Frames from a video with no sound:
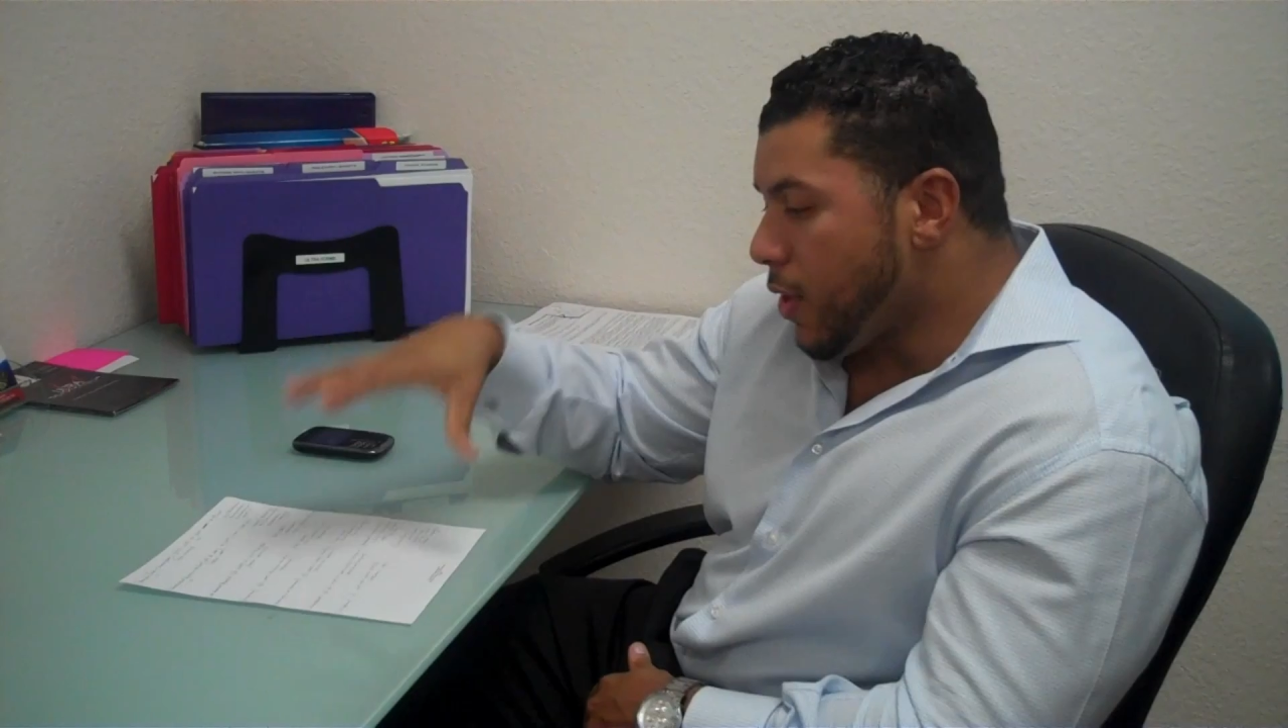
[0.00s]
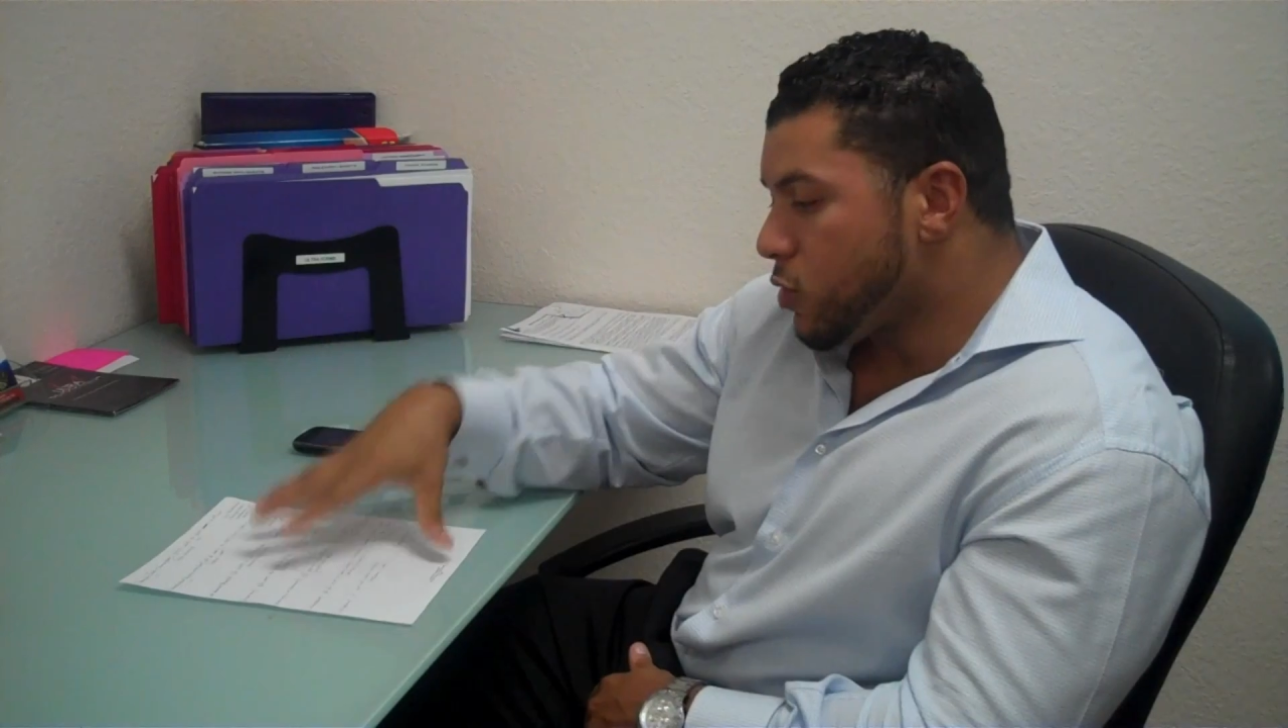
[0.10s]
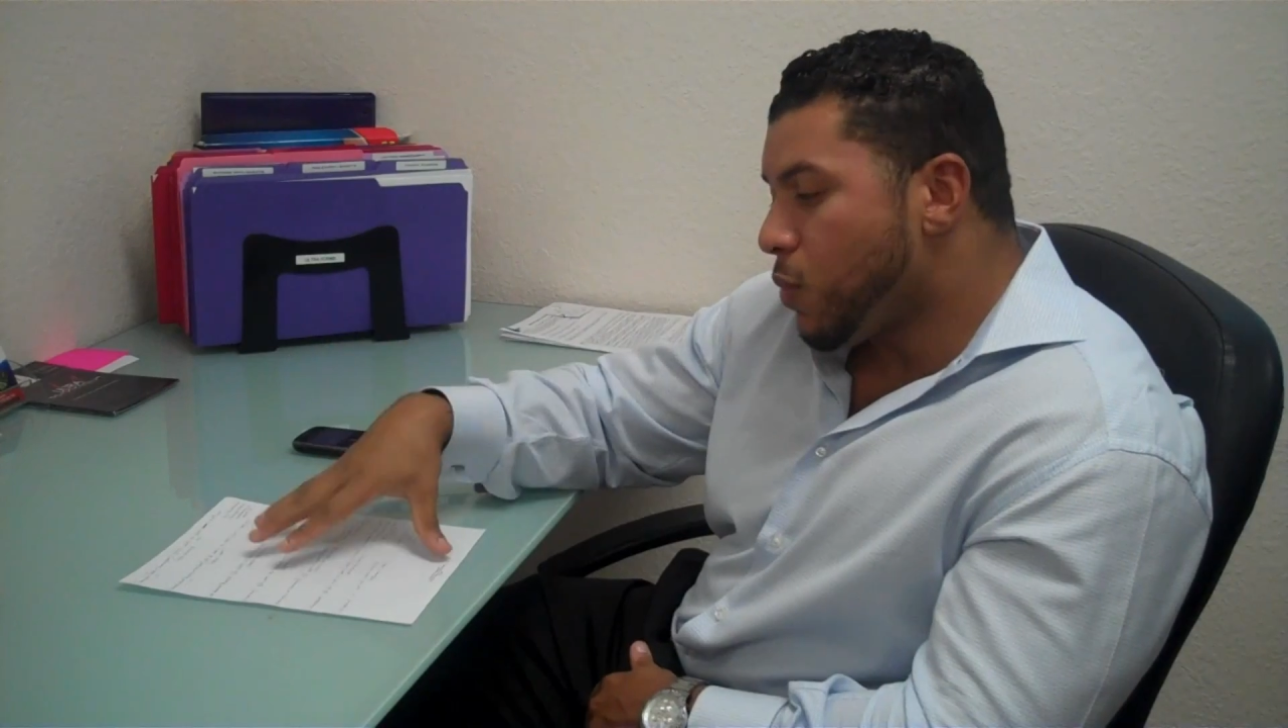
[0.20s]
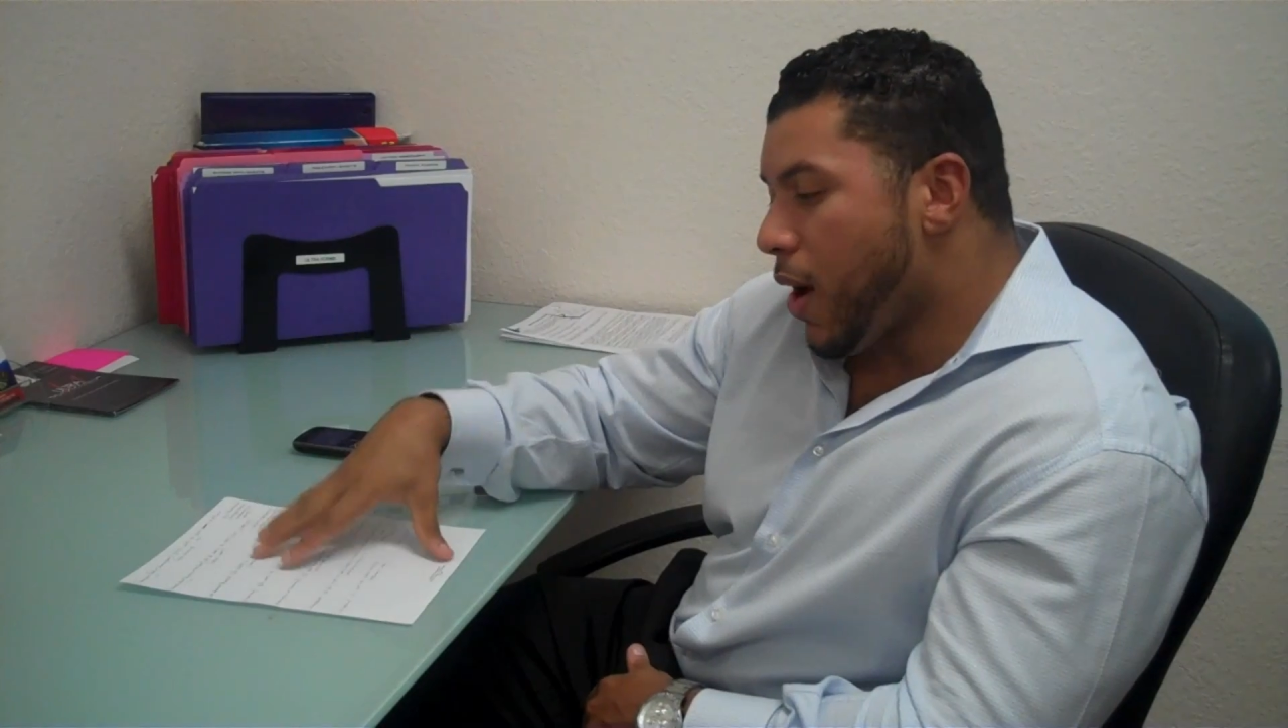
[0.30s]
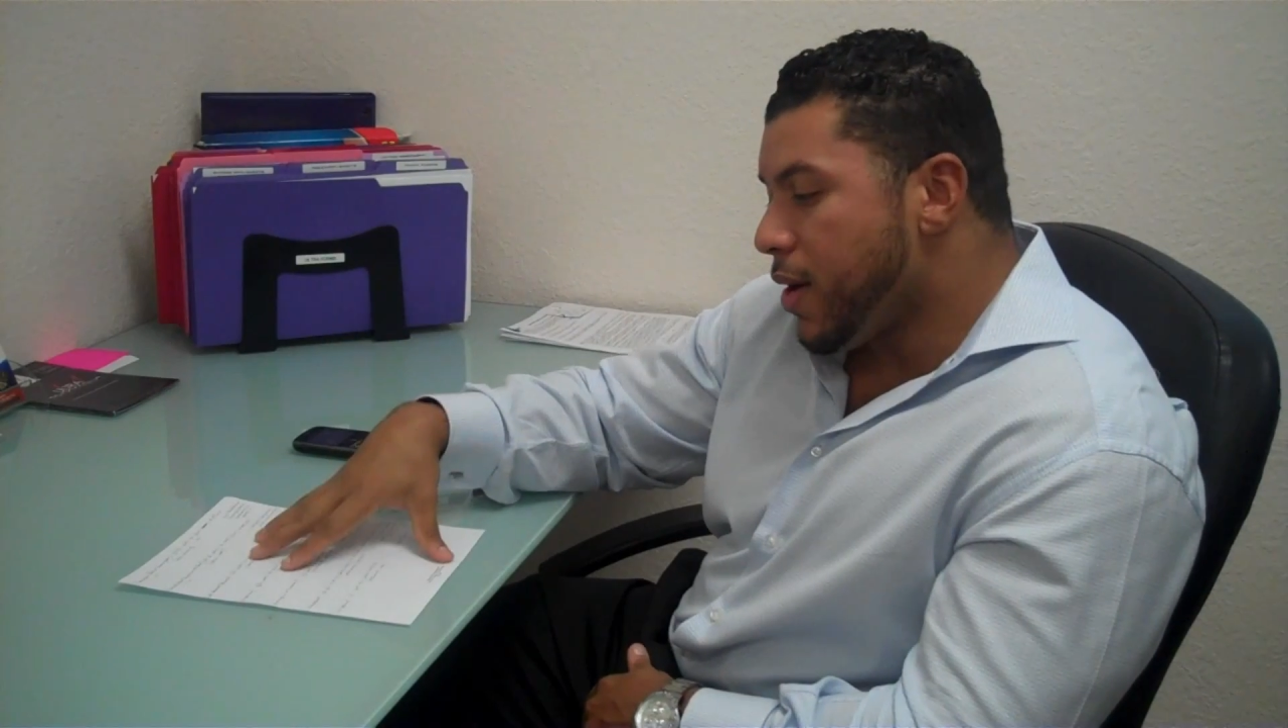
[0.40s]

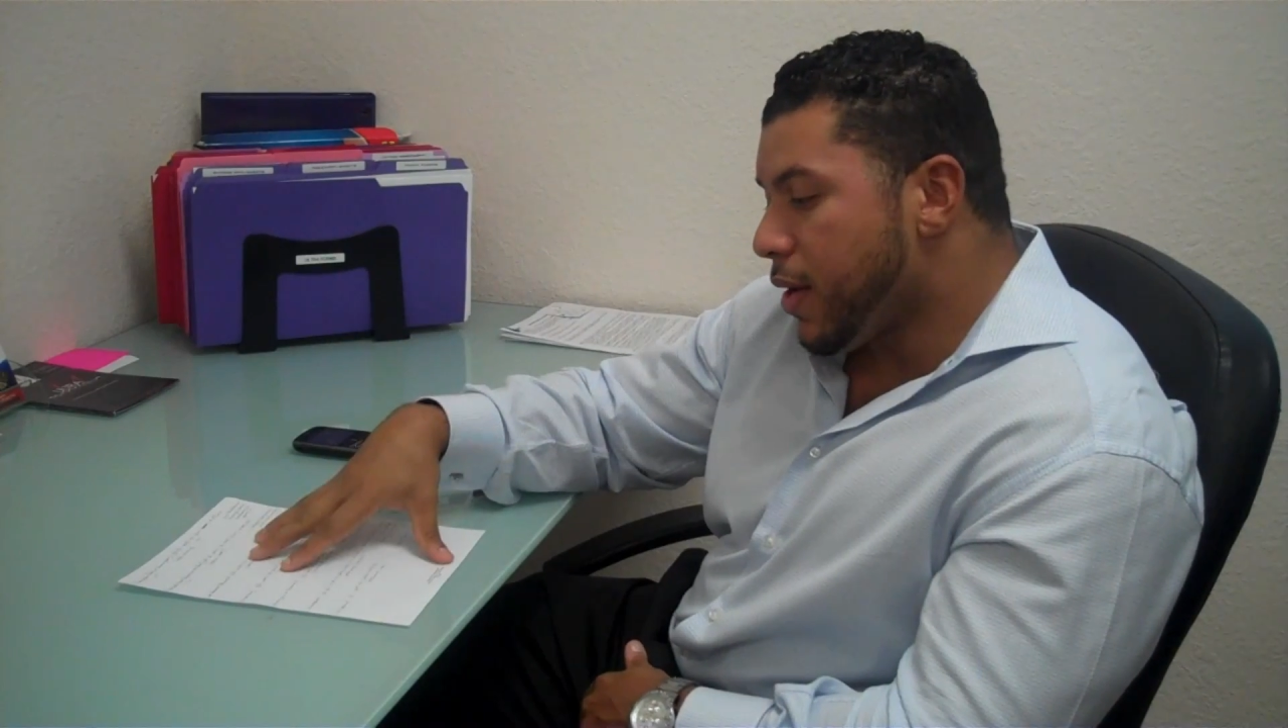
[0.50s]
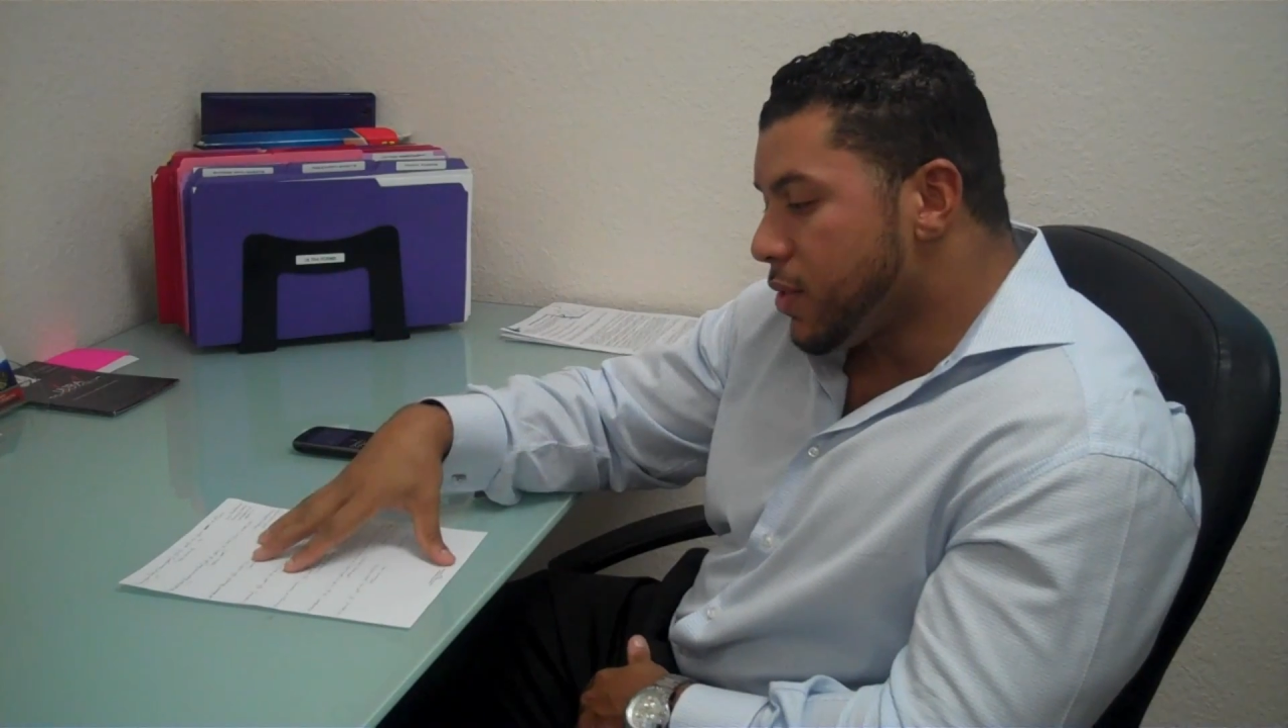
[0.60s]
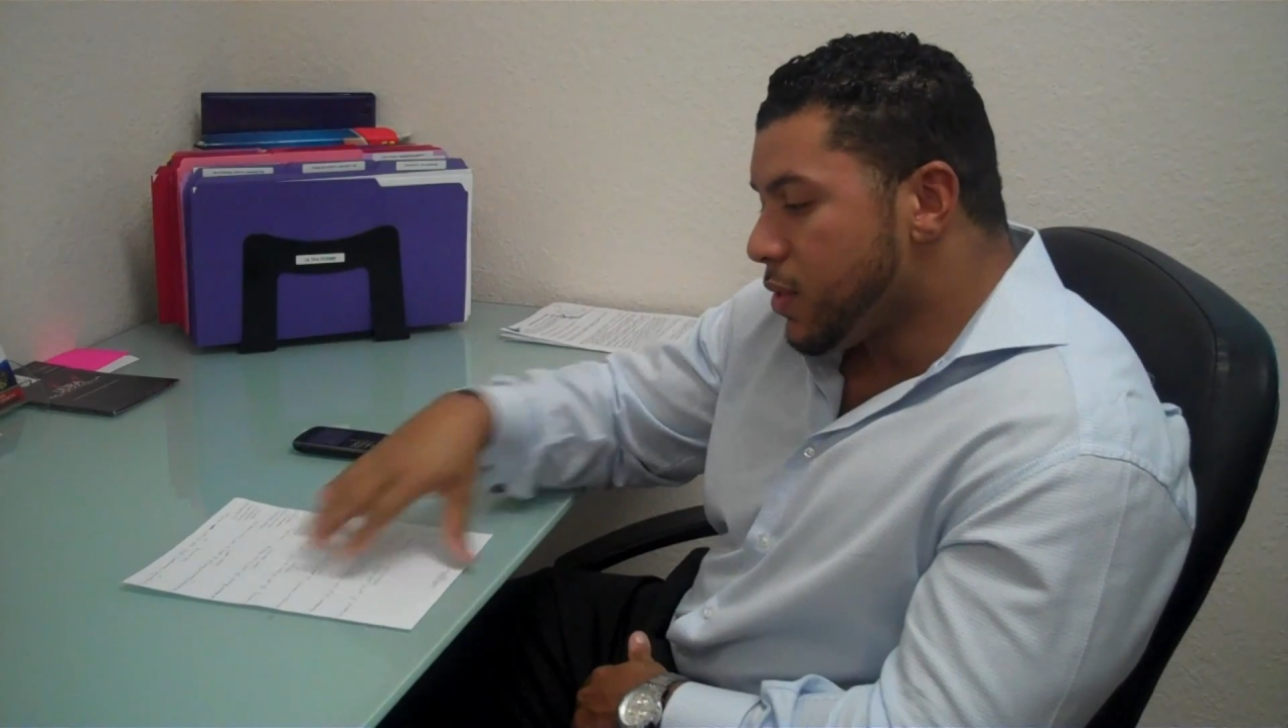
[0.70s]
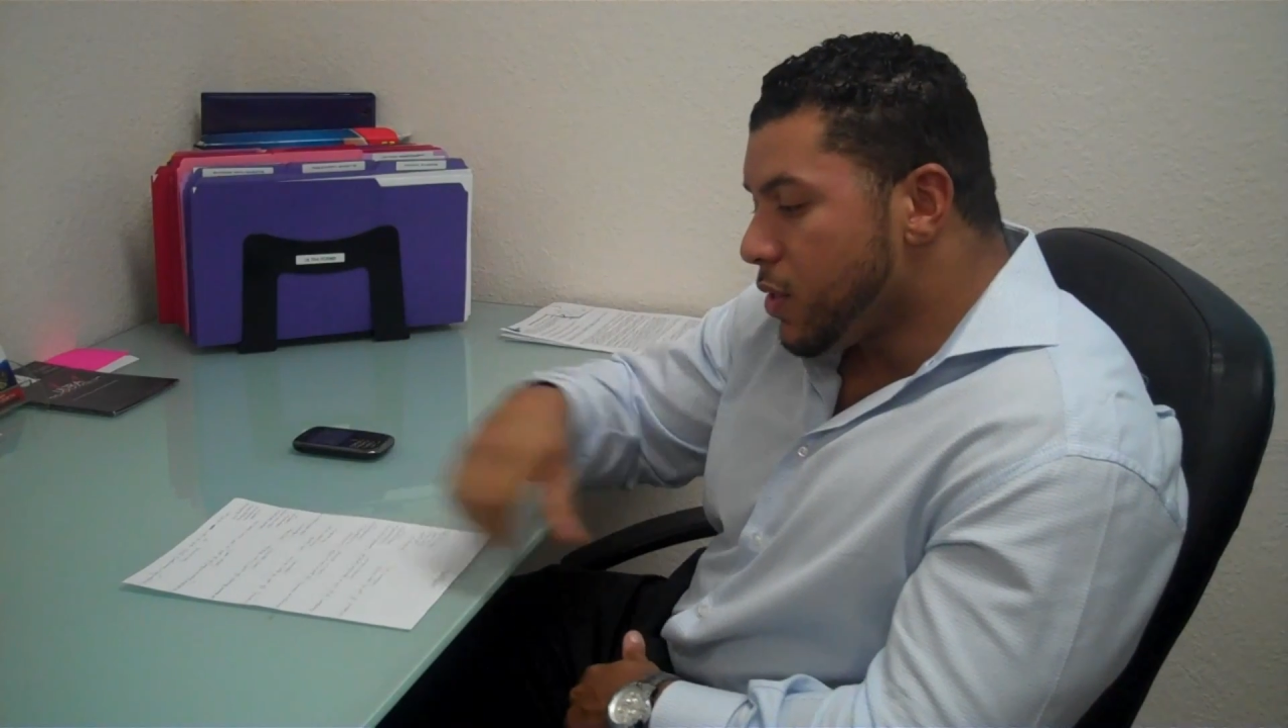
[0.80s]
That's why I announced